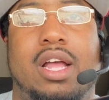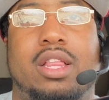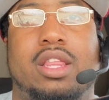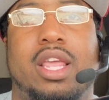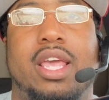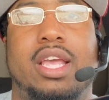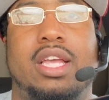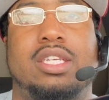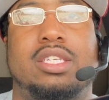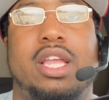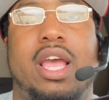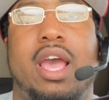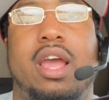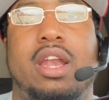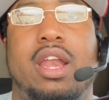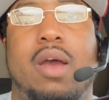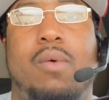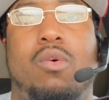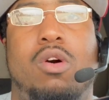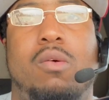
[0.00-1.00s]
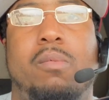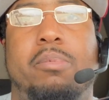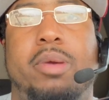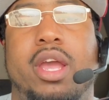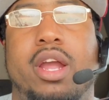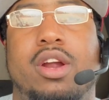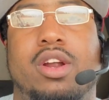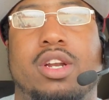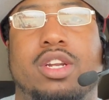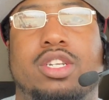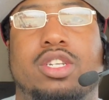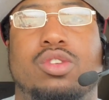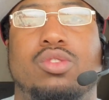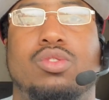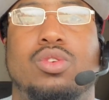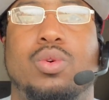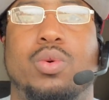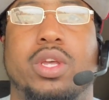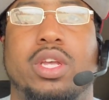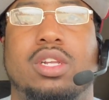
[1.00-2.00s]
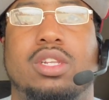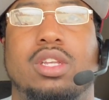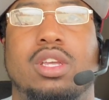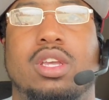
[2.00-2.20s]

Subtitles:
Things that won't perish too quickly.